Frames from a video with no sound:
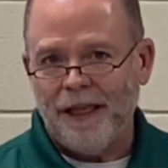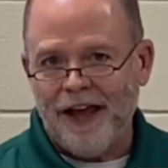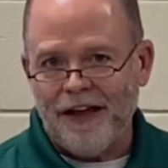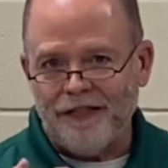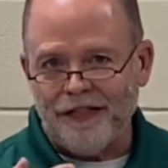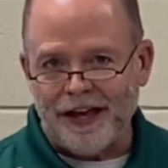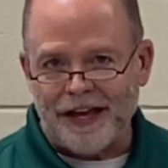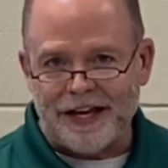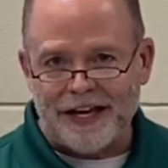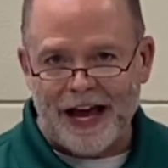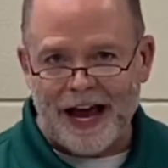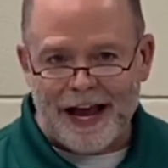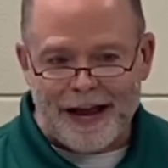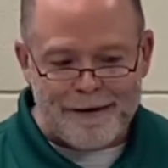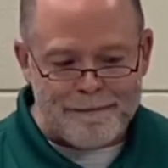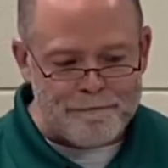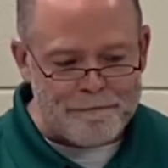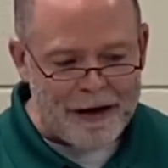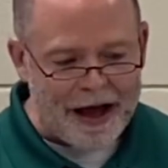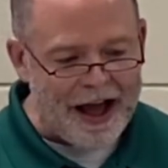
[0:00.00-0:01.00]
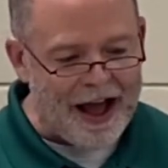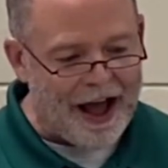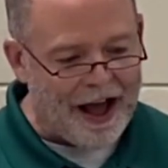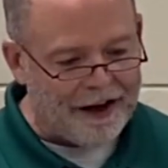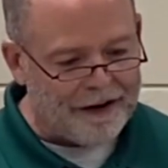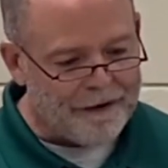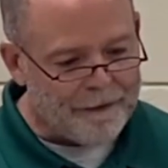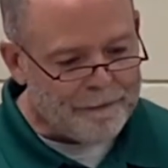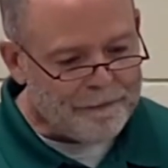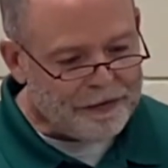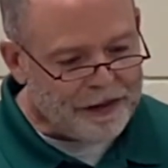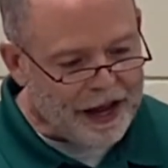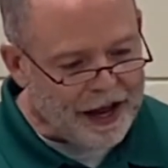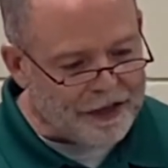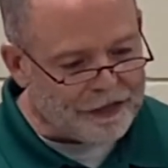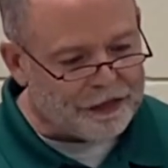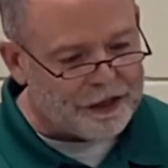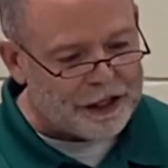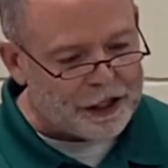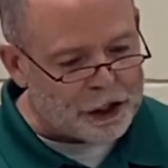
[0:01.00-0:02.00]
and they came back,
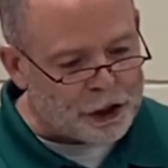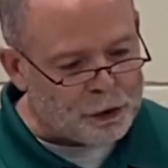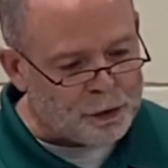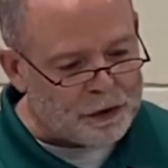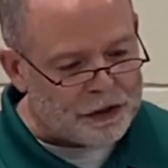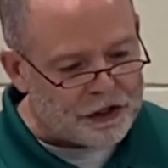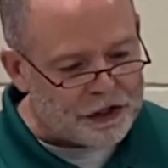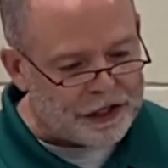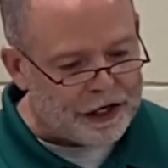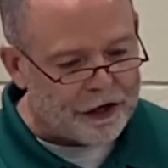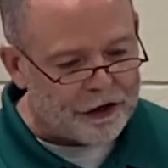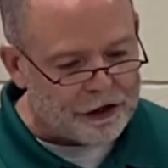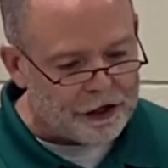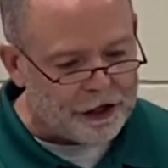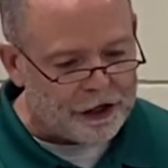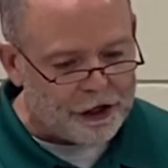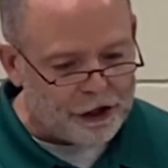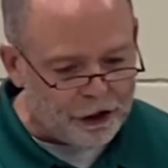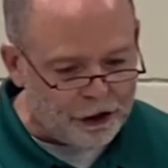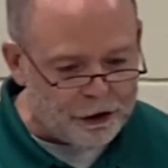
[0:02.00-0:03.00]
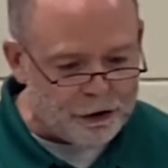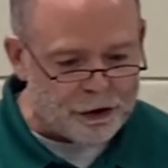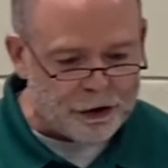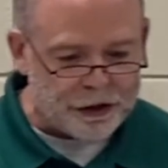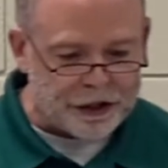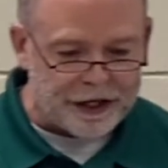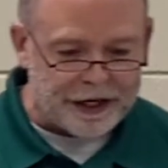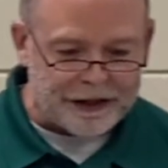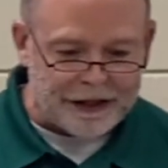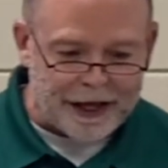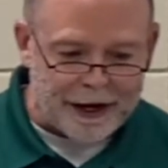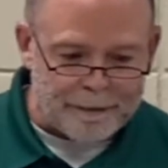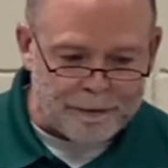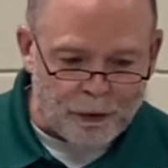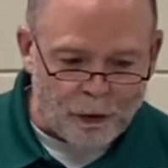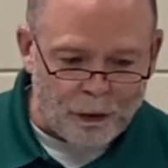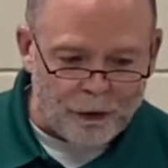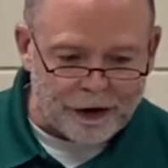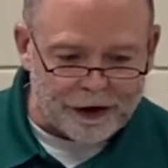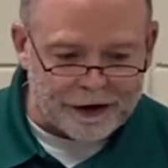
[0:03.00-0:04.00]
and this was their conclusion at that
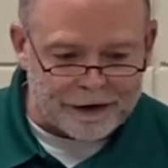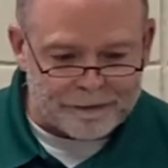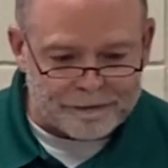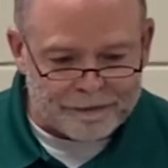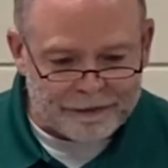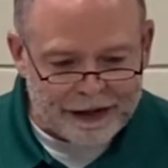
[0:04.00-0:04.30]
point.